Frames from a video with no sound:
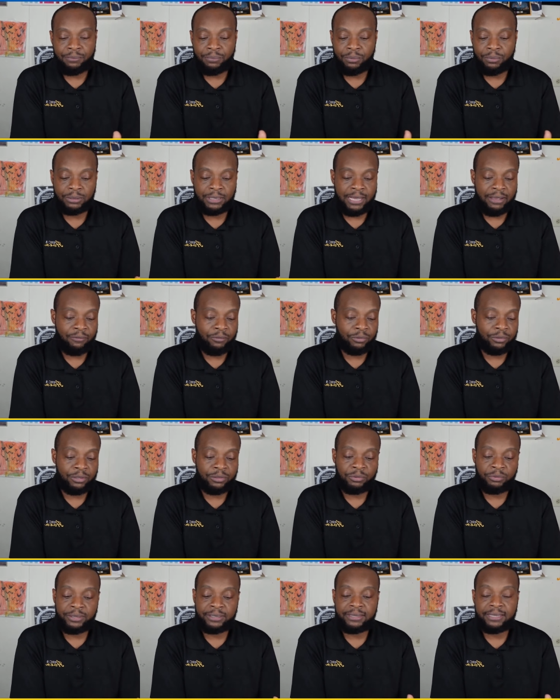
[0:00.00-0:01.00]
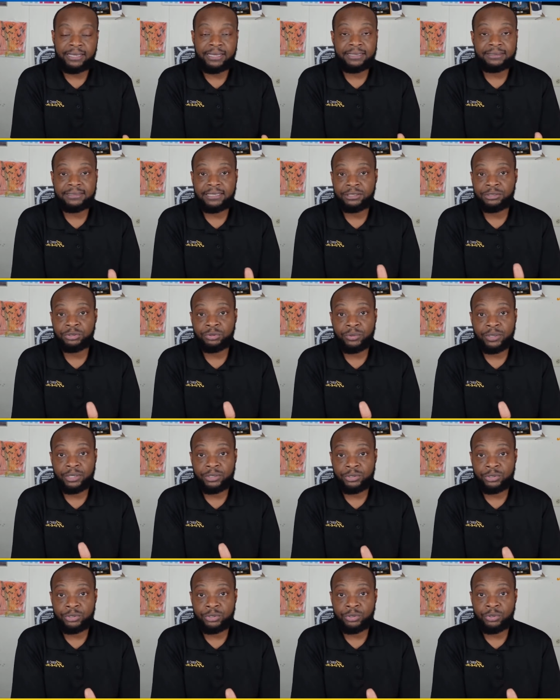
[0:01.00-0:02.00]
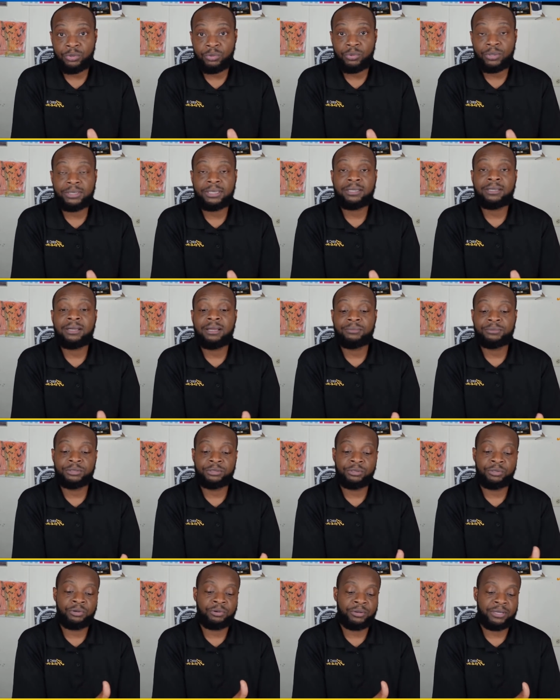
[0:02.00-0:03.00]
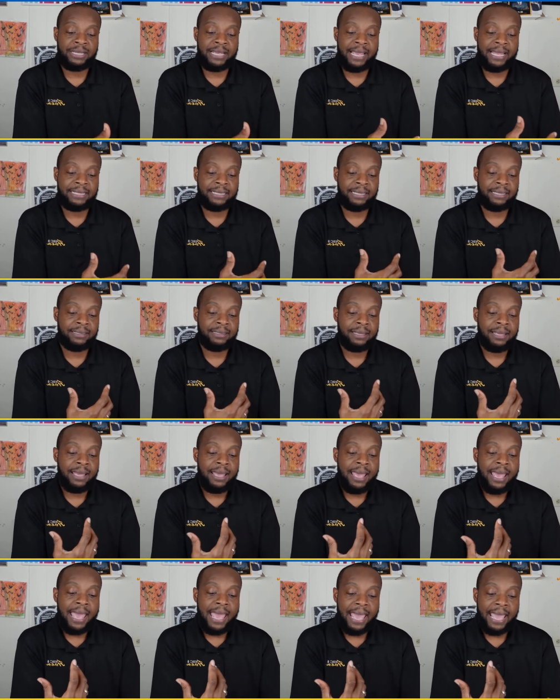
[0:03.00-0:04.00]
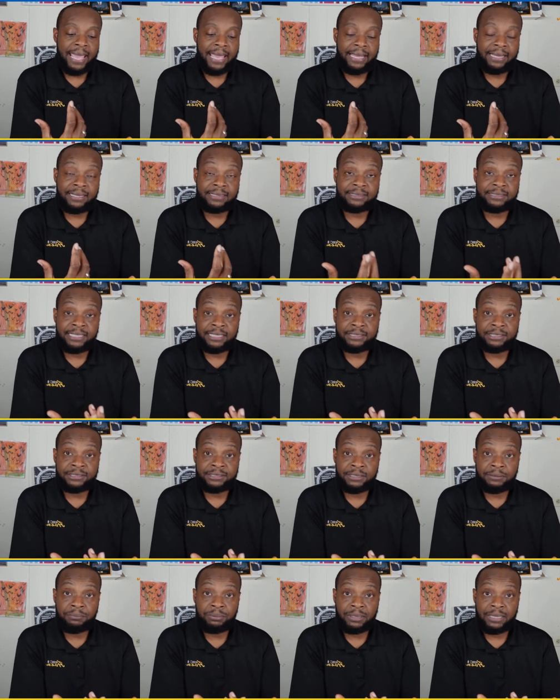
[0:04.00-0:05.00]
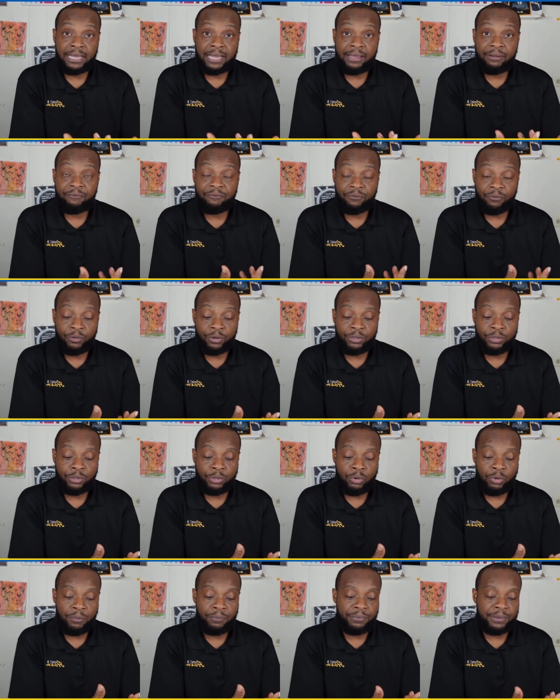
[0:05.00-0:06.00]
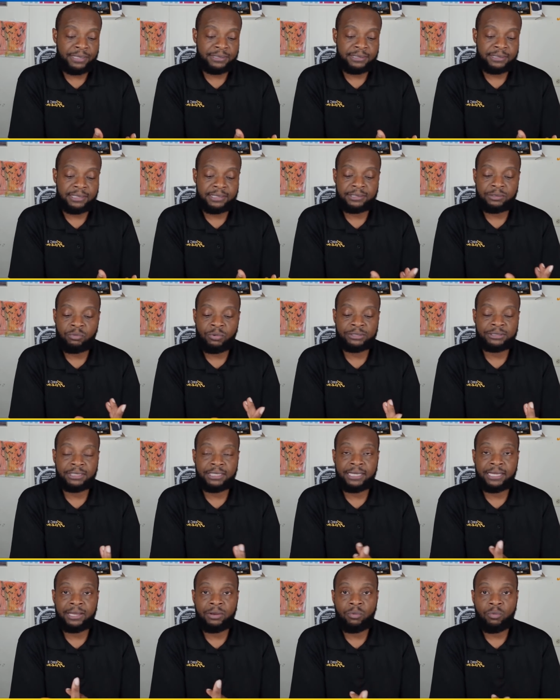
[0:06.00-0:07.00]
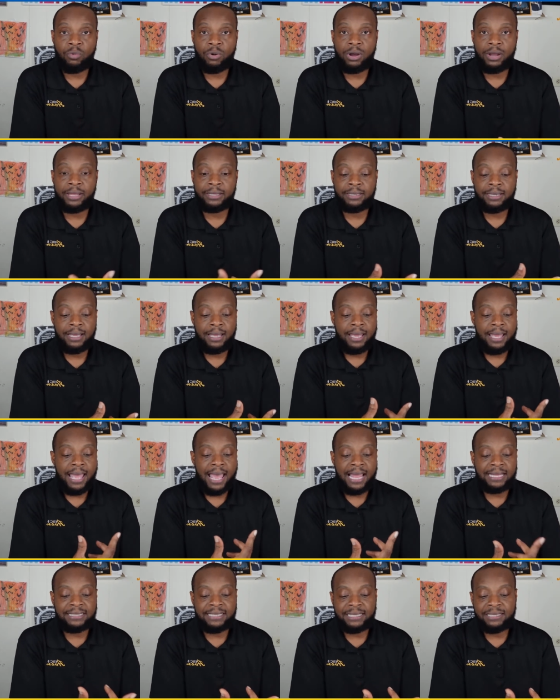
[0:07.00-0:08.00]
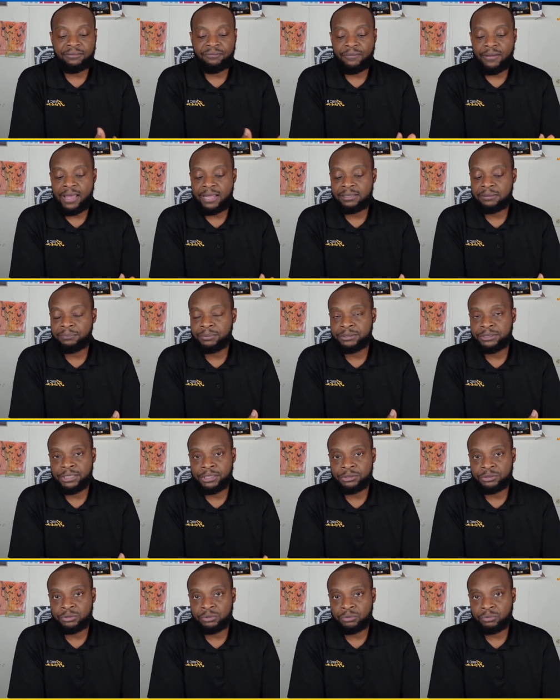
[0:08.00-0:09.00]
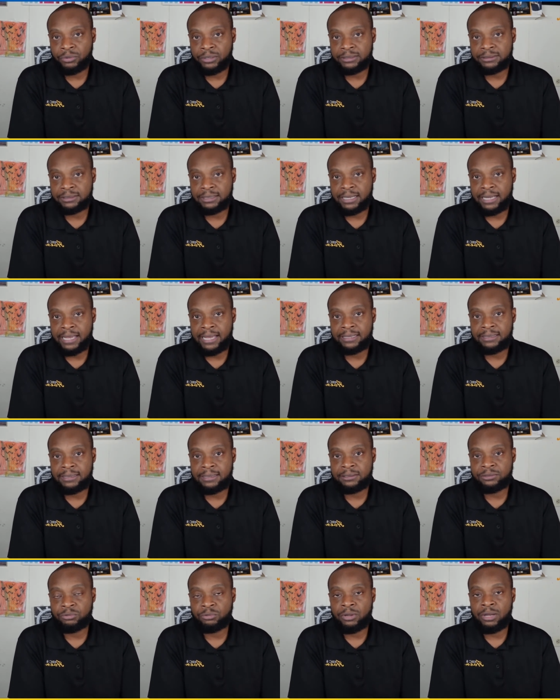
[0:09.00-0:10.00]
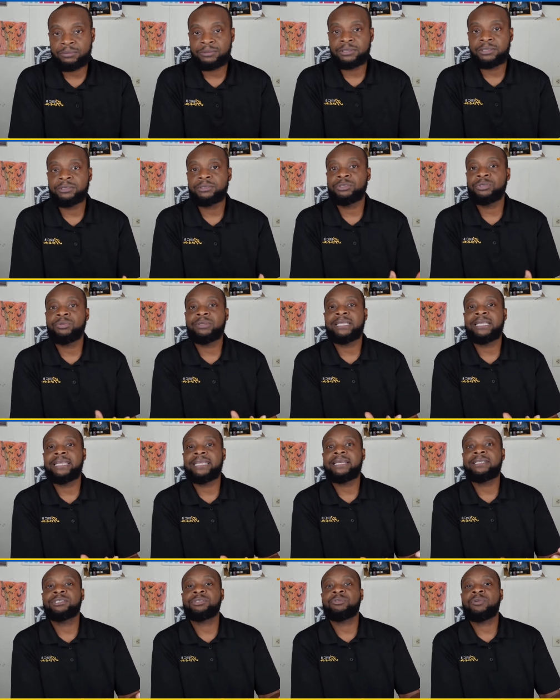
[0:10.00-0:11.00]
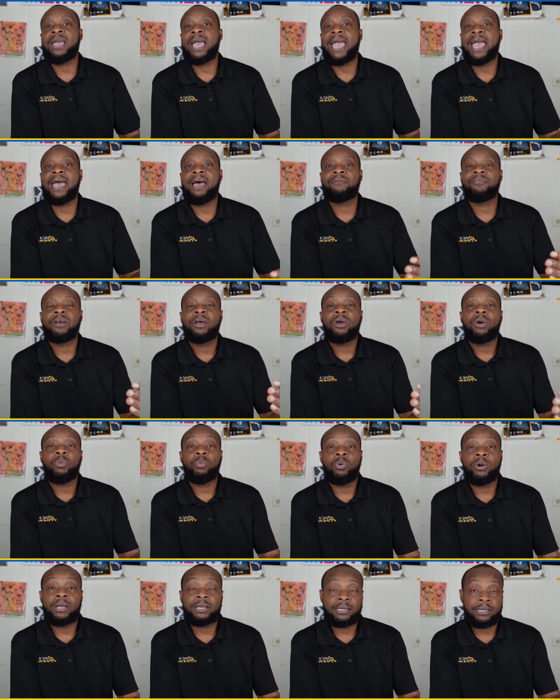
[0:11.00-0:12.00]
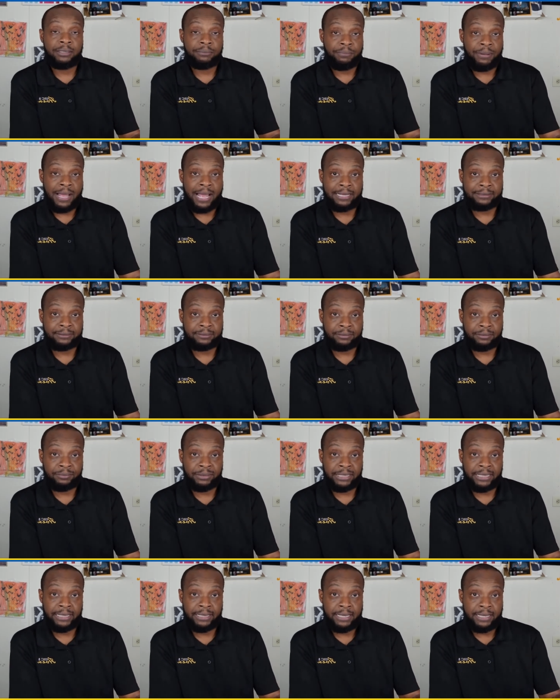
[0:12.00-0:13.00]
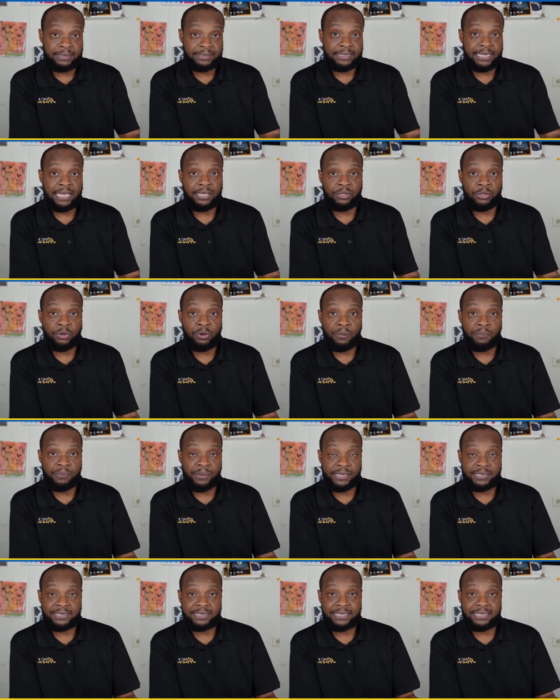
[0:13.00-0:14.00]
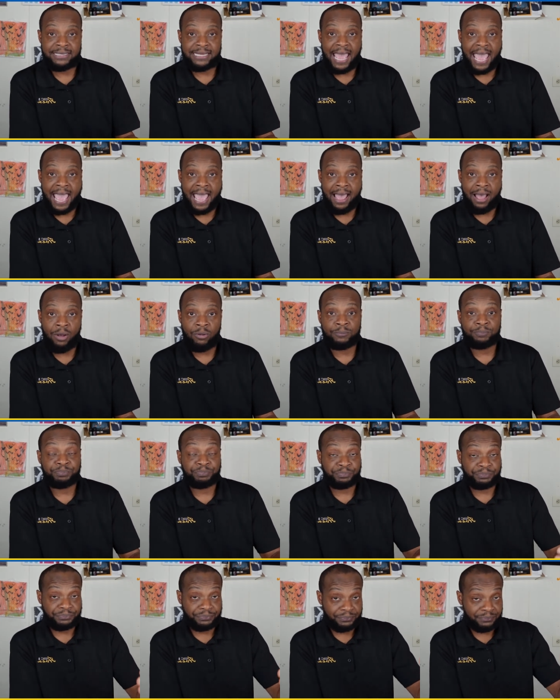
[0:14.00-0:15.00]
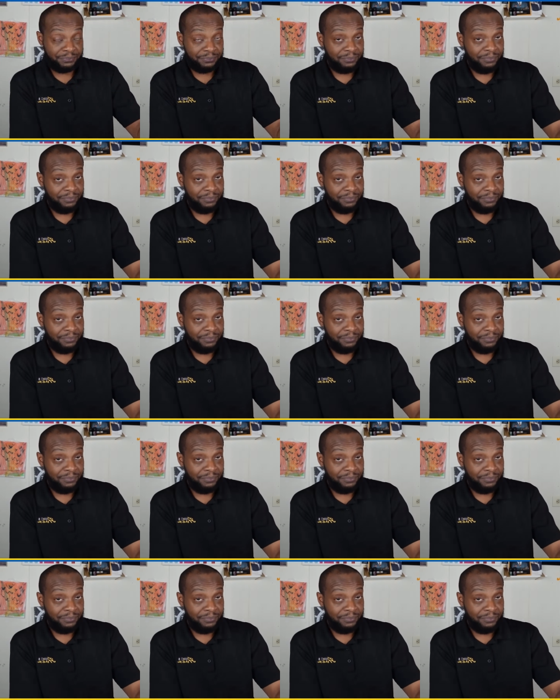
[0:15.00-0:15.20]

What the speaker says: simple level, the three things that you can do when it comes to creating a contingency plan for your business. Once again, one, identify the potential risk and disruptions. You need to have what could possibly take your business out